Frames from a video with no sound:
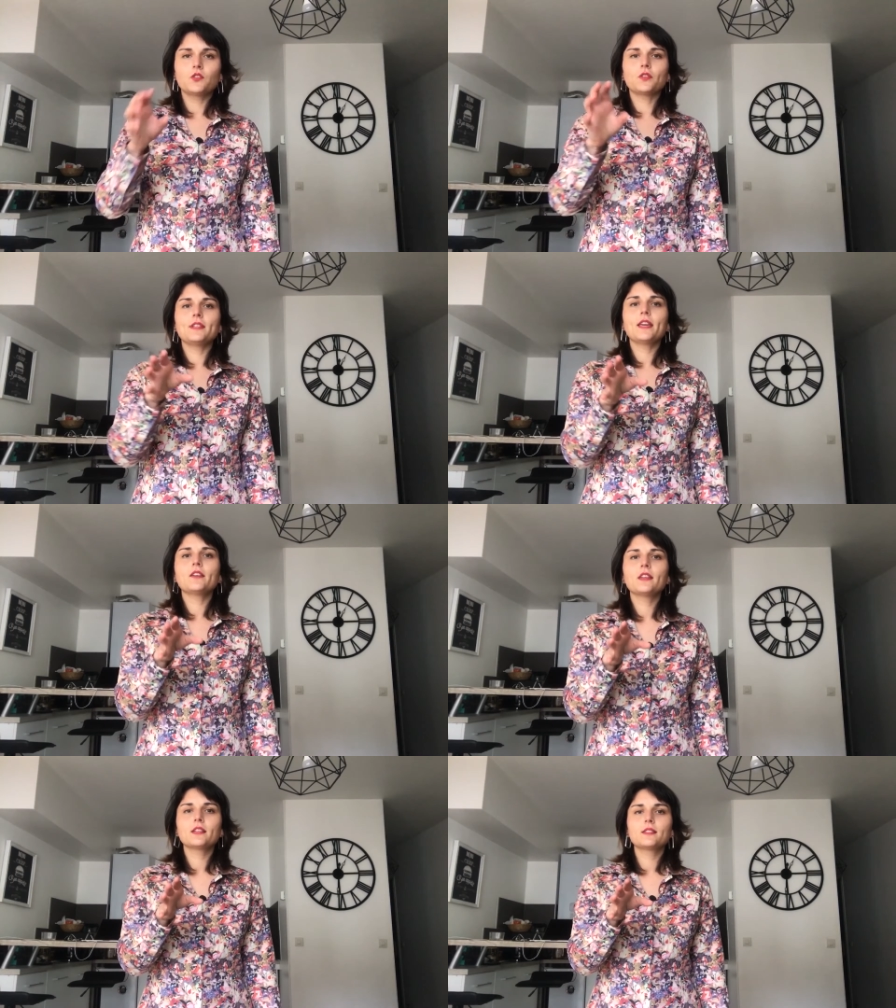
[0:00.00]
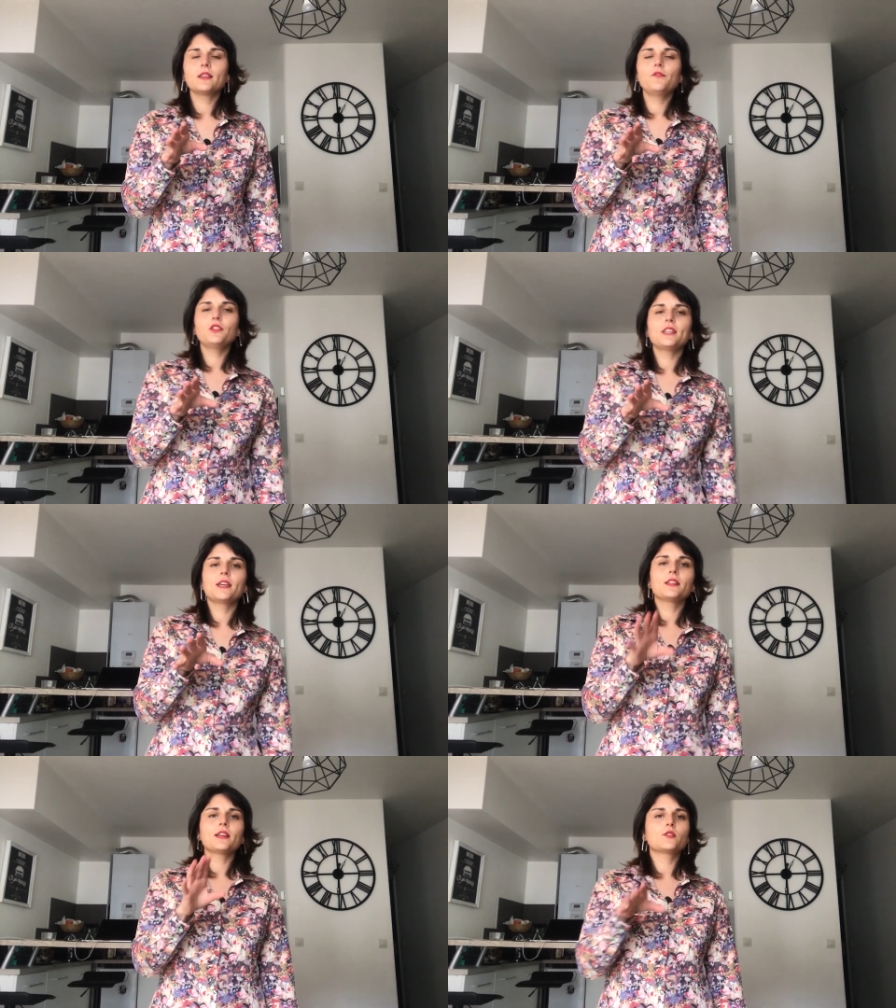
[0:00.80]
So take an if we
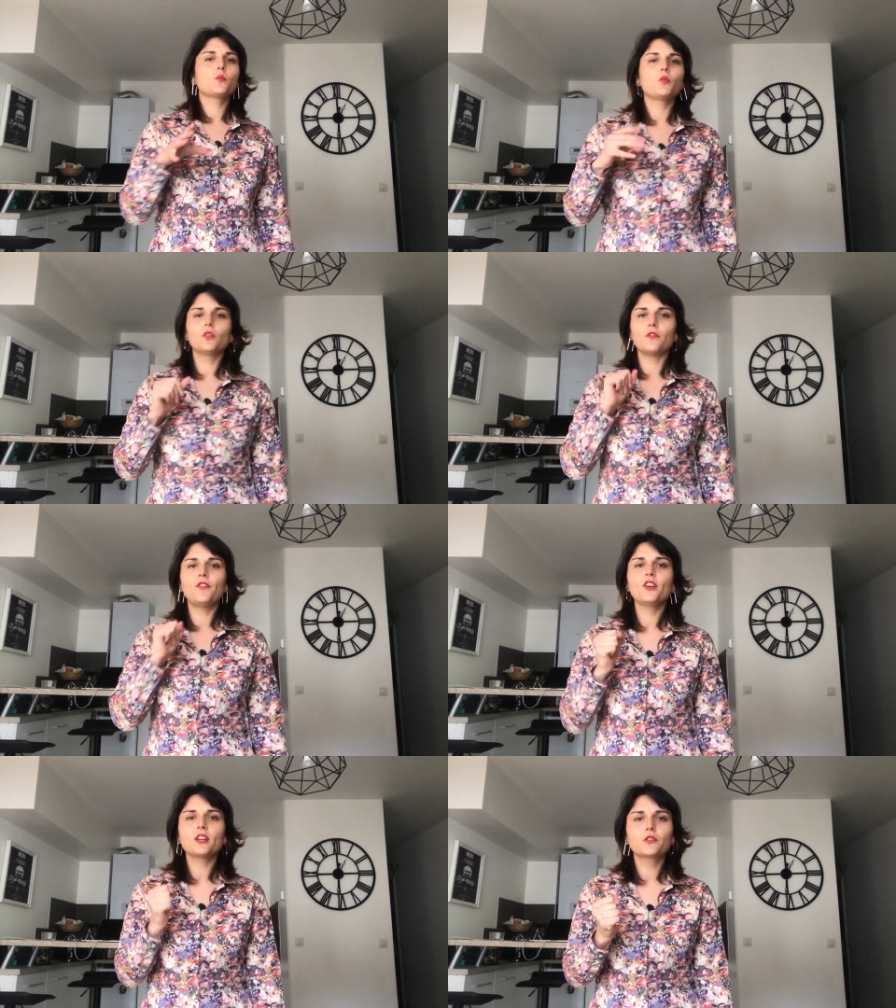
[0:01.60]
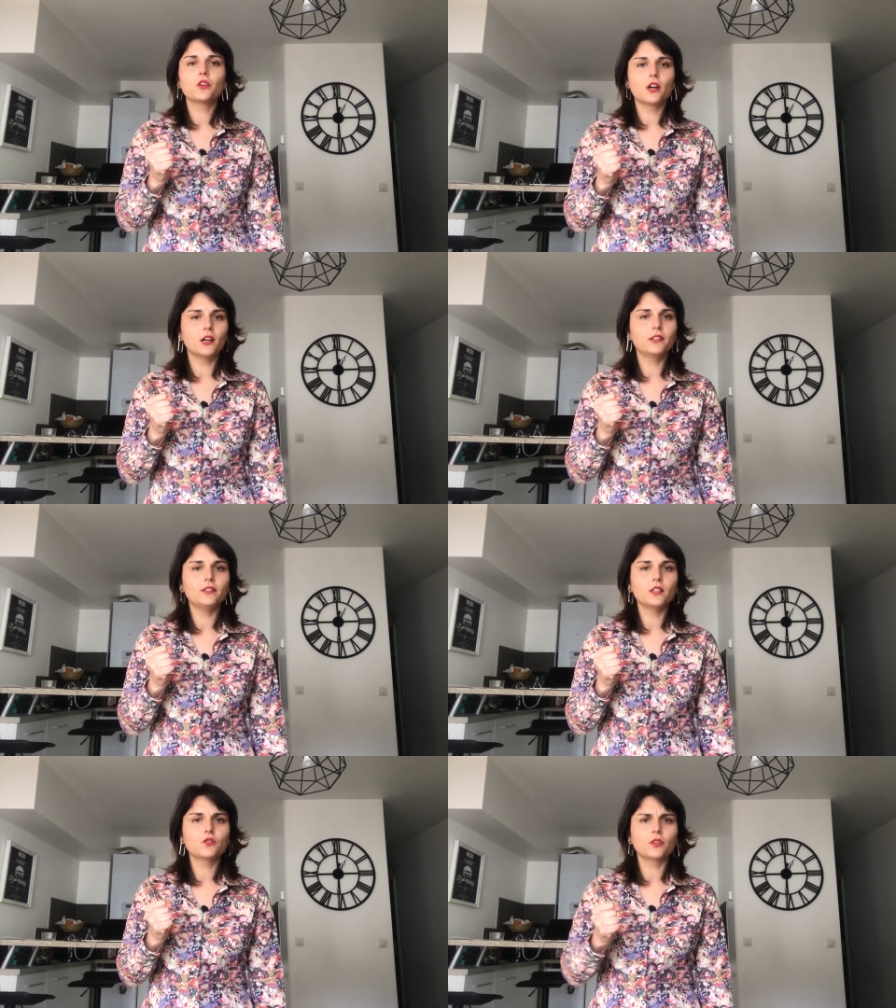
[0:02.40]
take an example of vernacular
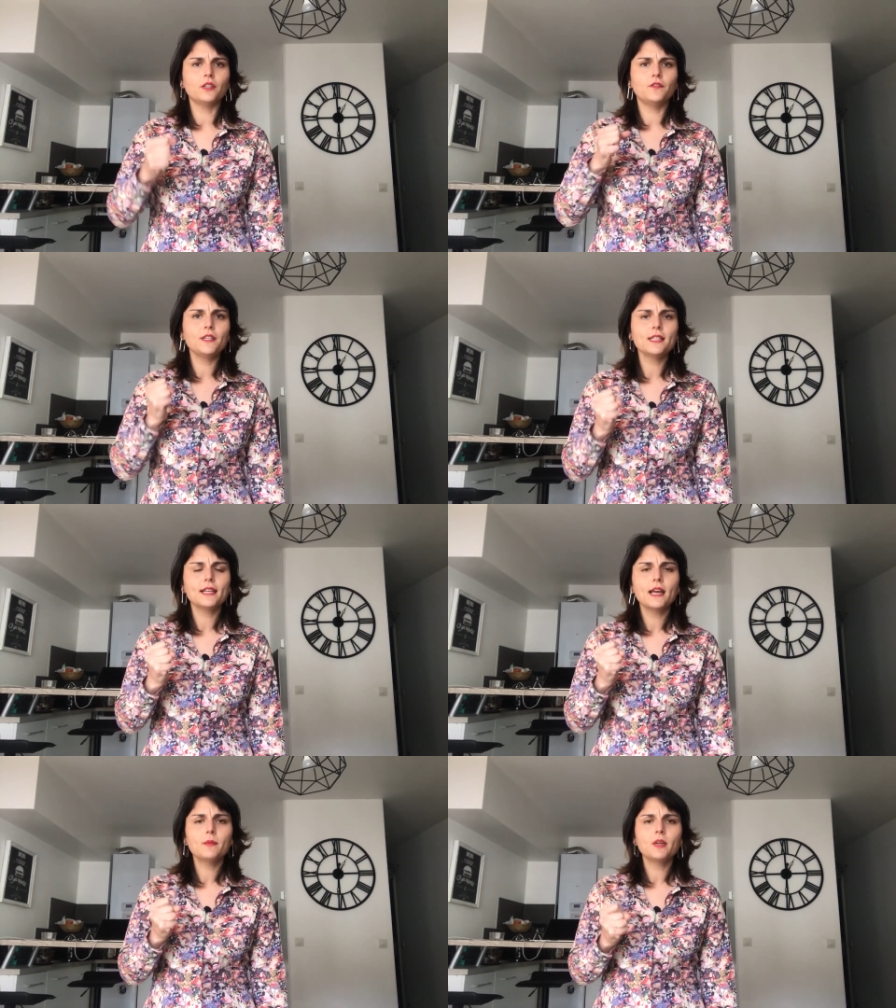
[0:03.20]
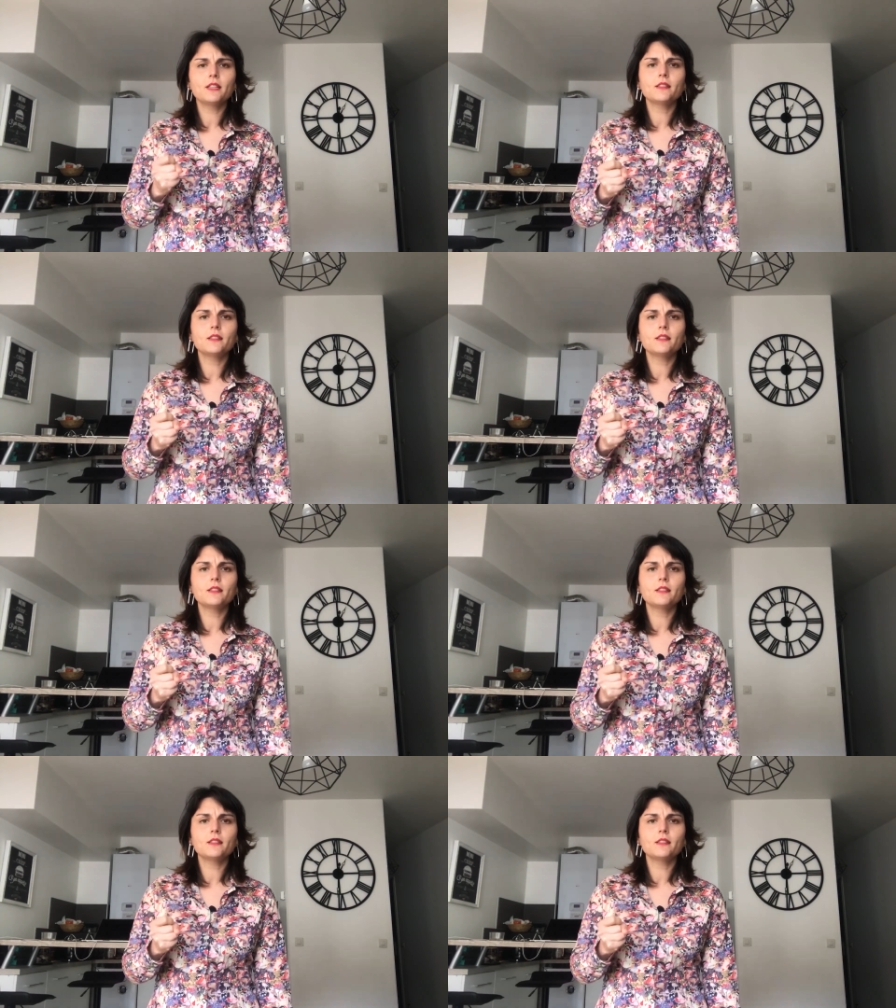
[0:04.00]
architecture in this climate,